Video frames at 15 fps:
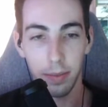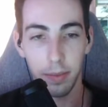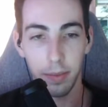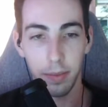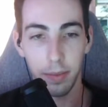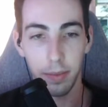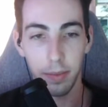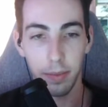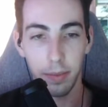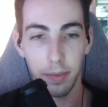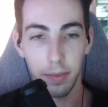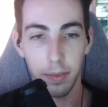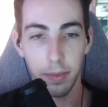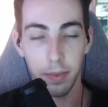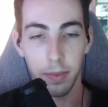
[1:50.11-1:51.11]

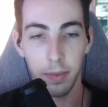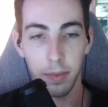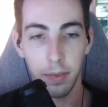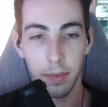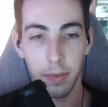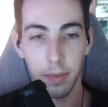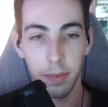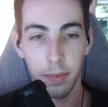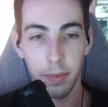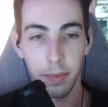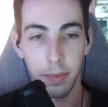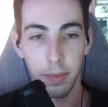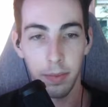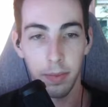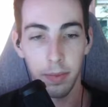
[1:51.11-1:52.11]

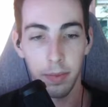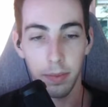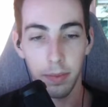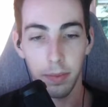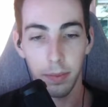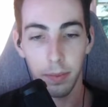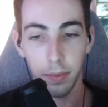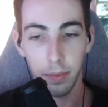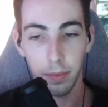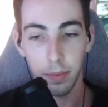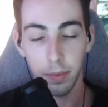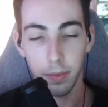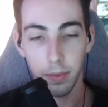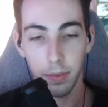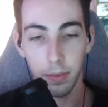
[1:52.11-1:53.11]

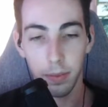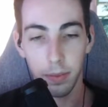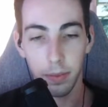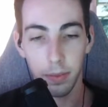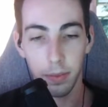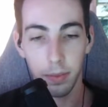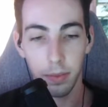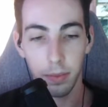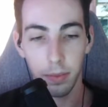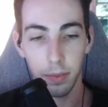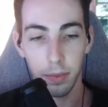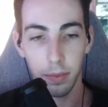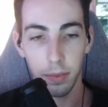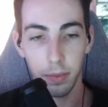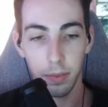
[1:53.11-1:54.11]

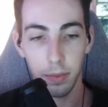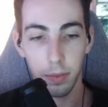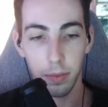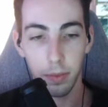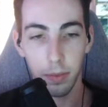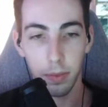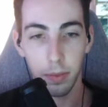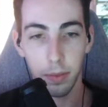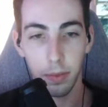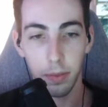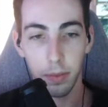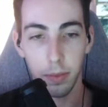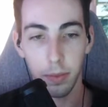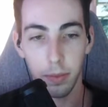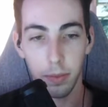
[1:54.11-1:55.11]

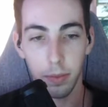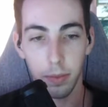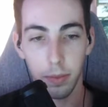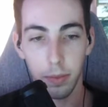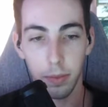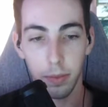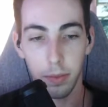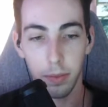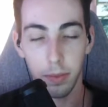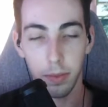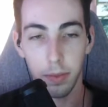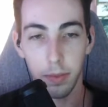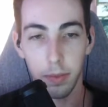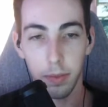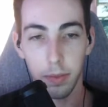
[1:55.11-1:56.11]

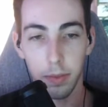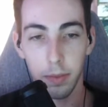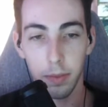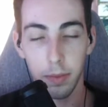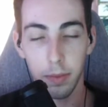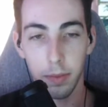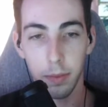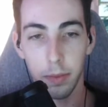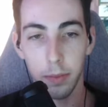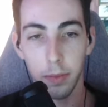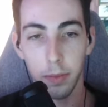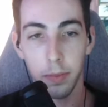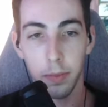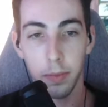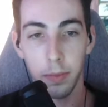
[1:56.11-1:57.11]

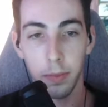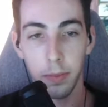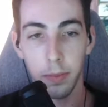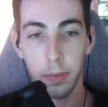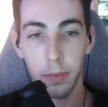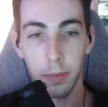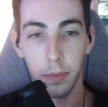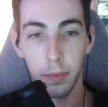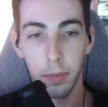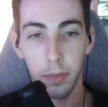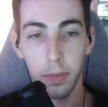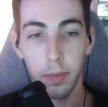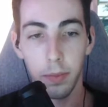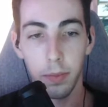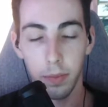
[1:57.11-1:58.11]

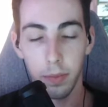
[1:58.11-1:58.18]
[no speech]